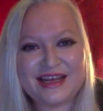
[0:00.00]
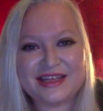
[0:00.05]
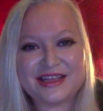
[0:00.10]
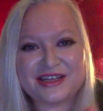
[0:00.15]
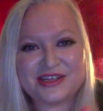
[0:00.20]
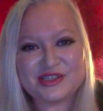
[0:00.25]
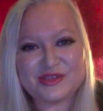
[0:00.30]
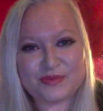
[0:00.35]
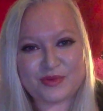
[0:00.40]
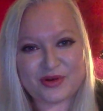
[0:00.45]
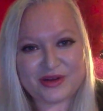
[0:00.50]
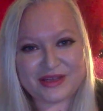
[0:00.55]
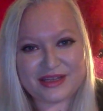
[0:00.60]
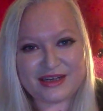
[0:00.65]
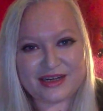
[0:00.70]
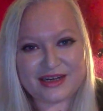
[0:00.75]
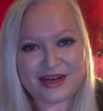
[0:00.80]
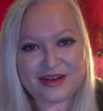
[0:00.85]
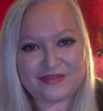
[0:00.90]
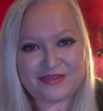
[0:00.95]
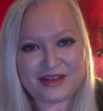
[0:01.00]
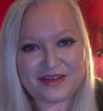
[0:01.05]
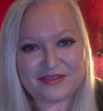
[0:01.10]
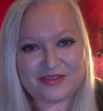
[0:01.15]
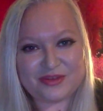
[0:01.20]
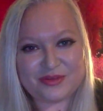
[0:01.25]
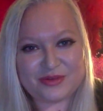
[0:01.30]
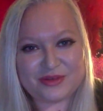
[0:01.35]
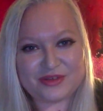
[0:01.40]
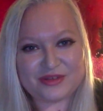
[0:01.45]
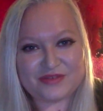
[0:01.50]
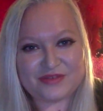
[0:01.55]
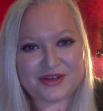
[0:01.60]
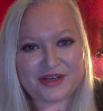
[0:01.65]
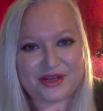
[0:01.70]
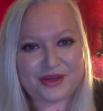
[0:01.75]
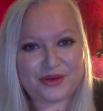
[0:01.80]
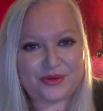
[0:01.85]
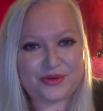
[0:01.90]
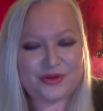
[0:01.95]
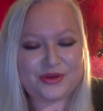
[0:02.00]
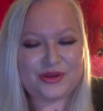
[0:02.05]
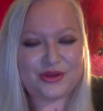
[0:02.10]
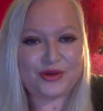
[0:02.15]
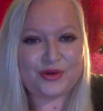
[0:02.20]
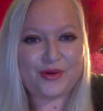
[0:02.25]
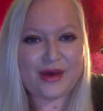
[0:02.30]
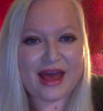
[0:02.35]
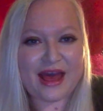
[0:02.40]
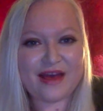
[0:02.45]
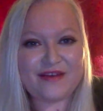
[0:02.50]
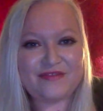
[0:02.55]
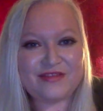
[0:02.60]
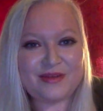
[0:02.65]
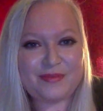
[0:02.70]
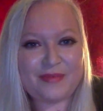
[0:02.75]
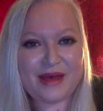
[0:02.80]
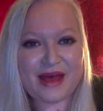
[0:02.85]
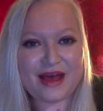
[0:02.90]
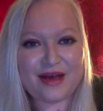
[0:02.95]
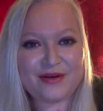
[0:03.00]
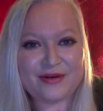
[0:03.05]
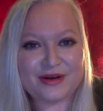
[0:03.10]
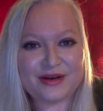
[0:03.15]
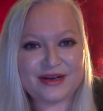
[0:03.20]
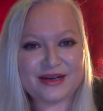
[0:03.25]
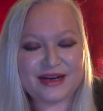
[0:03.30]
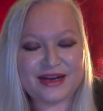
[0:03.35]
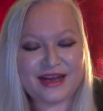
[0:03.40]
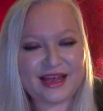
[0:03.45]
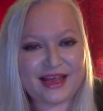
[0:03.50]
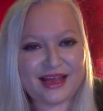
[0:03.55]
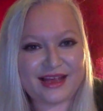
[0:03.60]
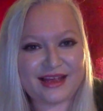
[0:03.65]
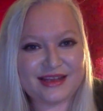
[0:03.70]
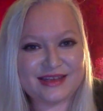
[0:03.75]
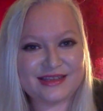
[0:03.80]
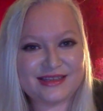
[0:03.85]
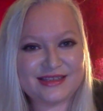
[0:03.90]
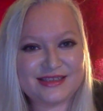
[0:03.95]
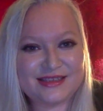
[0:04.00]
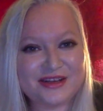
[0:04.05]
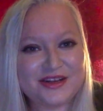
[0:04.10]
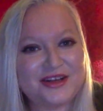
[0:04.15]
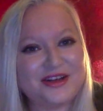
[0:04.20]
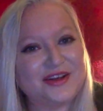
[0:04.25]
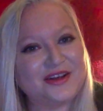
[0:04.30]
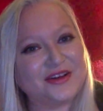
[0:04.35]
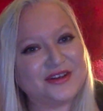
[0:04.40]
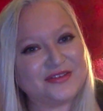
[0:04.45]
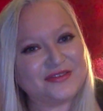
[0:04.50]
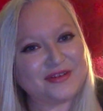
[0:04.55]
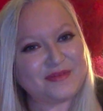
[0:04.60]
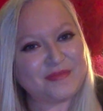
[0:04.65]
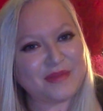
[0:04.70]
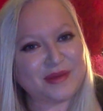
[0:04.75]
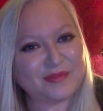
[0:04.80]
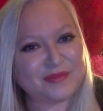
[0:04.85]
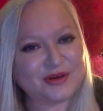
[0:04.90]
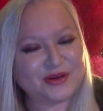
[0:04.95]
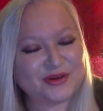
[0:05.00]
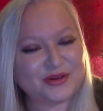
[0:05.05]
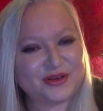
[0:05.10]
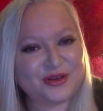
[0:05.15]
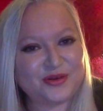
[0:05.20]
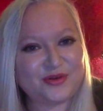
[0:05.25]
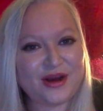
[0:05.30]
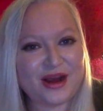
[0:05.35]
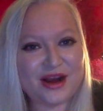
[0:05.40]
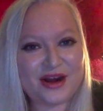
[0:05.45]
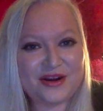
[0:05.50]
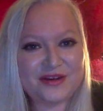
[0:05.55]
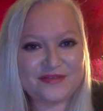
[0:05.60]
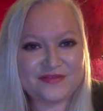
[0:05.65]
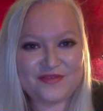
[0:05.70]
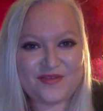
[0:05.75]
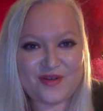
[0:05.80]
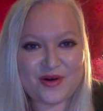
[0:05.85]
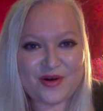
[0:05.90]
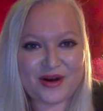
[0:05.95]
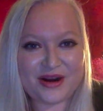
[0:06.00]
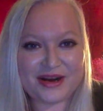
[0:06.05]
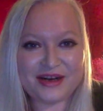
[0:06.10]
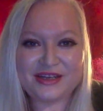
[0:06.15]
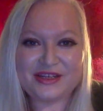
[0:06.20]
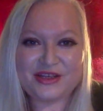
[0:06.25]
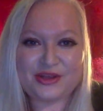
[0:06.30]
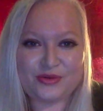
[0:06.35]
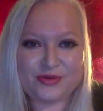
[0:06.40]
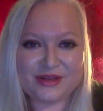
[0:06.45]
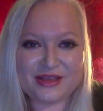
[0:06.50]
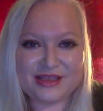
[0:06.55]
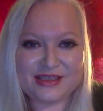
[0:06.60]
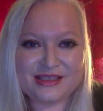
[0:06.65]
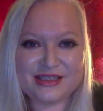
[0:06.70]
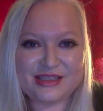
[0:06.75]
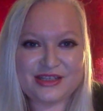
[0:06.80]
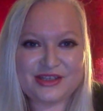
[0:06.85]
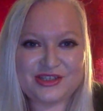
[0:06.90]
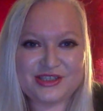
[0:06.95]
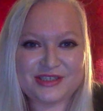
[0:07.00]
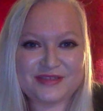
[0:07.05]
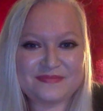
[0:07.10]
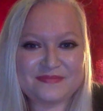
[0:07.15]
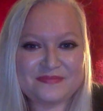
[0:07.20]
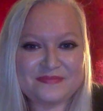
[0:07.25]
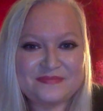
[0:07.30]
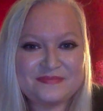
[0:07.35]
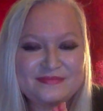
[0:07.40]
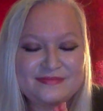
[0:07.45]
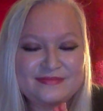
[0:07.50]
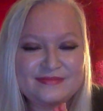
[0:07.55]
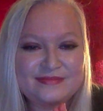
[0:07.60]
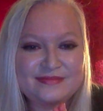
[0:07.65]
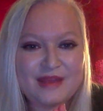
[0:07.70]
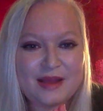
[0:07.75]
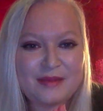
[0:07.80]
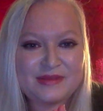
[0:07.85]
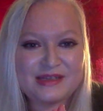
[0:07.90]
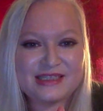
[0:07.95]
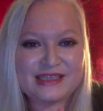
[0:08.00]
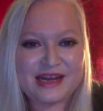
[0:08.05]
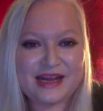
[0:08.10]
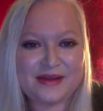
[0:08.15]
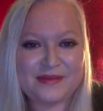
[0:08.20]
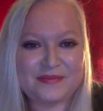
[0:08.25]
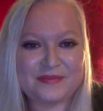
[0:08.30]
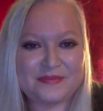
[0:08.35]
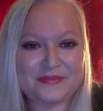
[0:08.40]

There's more than enough love in the world for you. You have the power, and remember who you are, for you are the solution. Namaste.